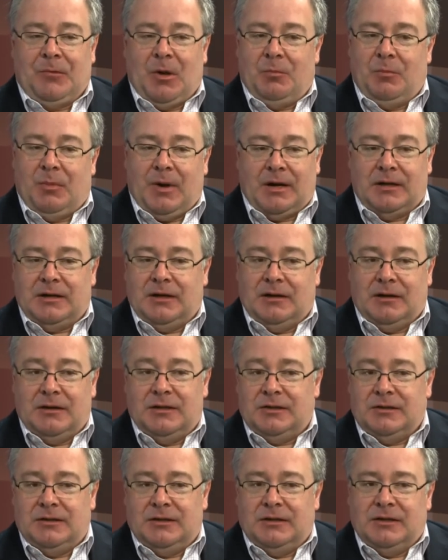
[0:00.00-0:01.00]
But
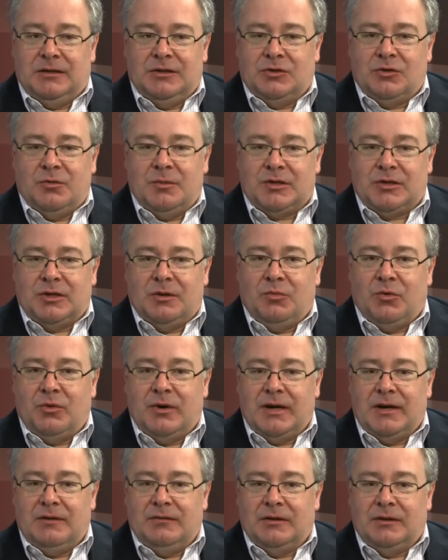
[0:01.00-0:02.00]
there's almost no
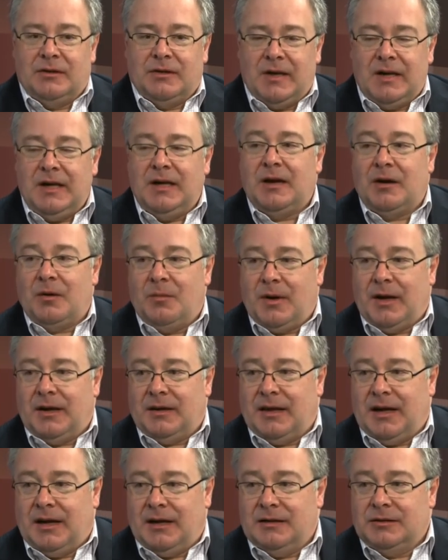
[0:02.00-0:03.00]
point even thinking
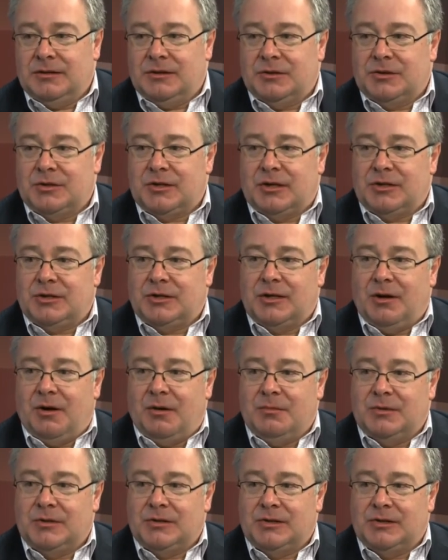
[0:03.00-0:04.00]
about that until such
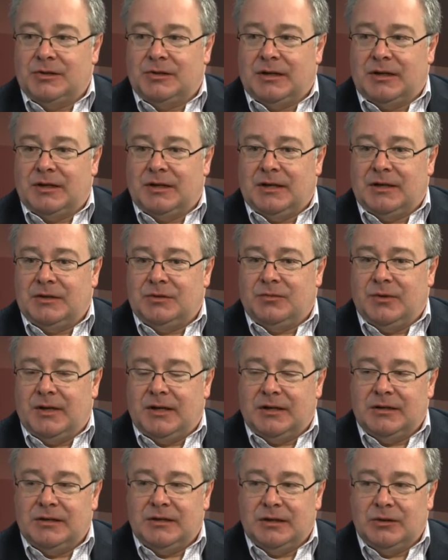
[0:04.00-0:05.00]
time as we
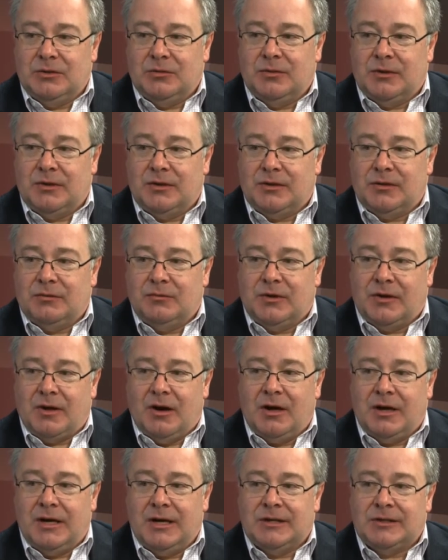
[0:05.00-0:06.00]
can deal with
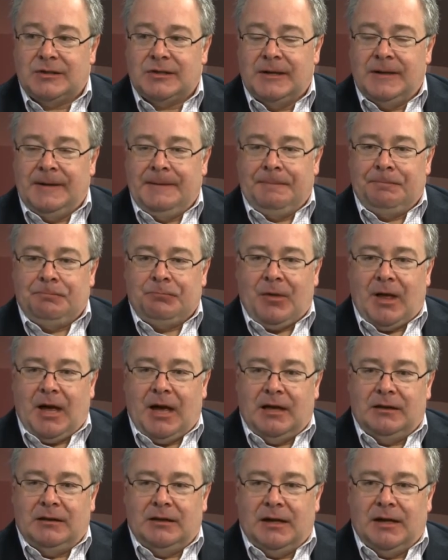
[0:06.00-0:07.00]
IS.
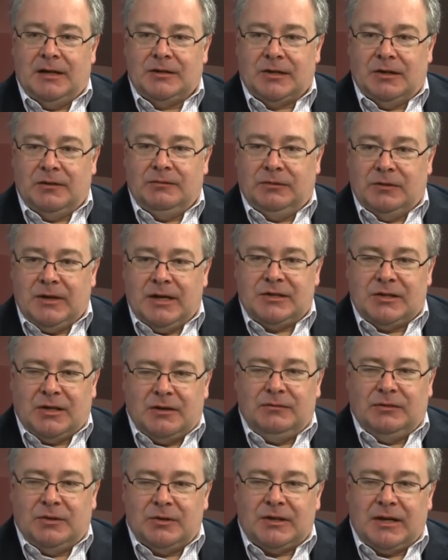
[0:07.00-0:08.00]
And as
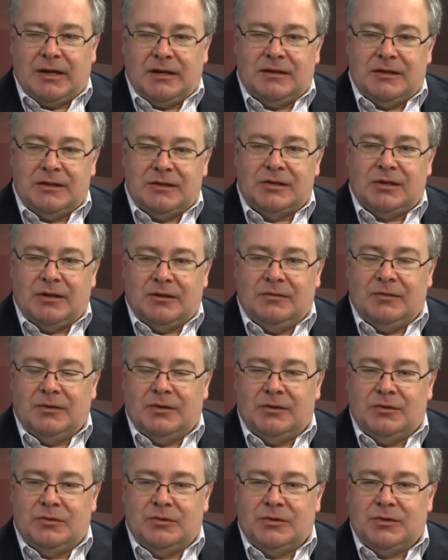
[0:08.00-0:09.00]
I've looked at this over
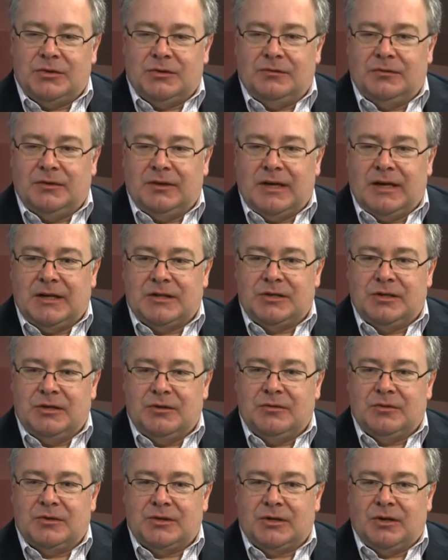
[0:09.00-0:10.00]
the course of the last year
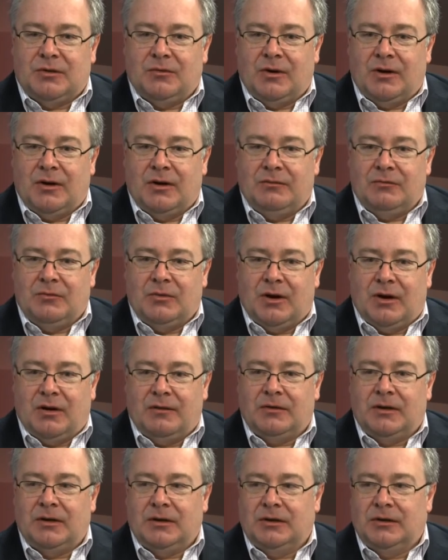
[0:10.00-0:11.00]
or so, what
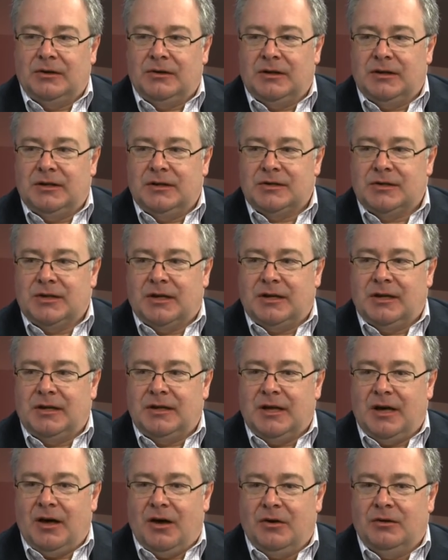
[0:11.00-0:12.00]
I've concluded is I think
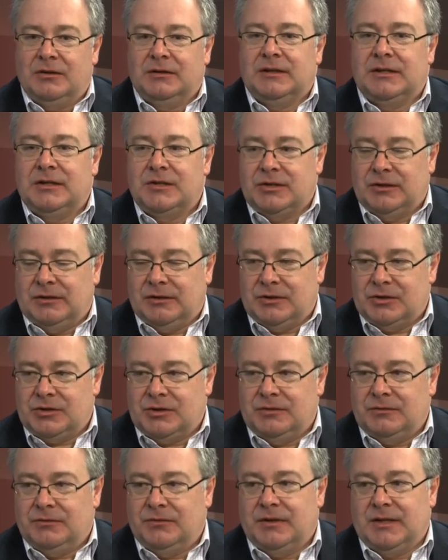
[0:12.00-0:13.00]
the only
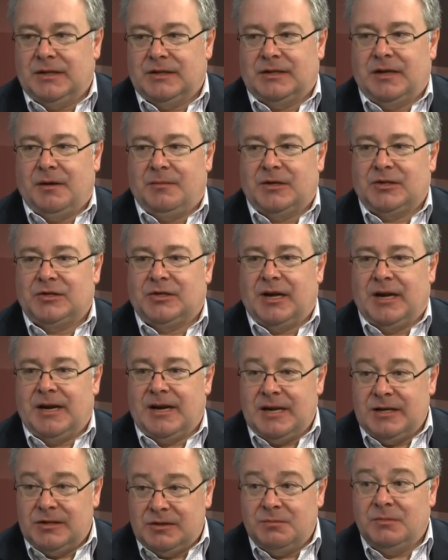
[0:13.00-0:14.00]
solution for the Islamic State
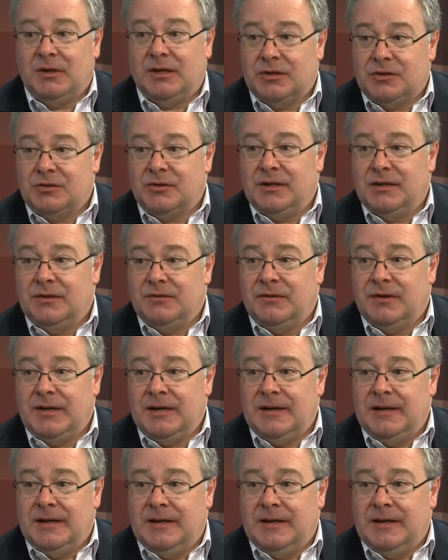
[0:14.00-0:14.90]
is a military defeat.